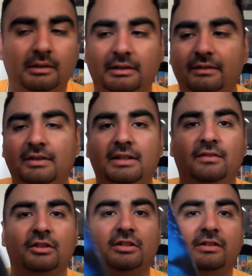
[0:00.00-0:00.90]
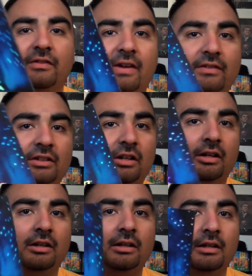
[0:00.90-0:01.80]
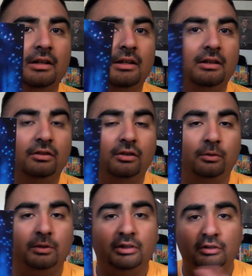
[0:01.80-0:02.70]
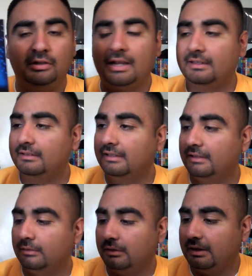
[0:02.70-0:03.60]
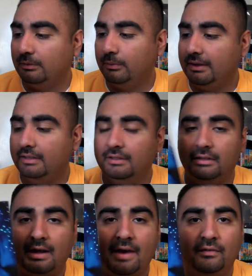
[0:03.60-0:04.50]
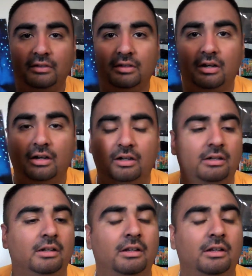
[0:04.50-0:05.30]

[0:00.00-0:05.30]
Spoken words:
DVD version of Avatar. So one of you guys can win Avatar.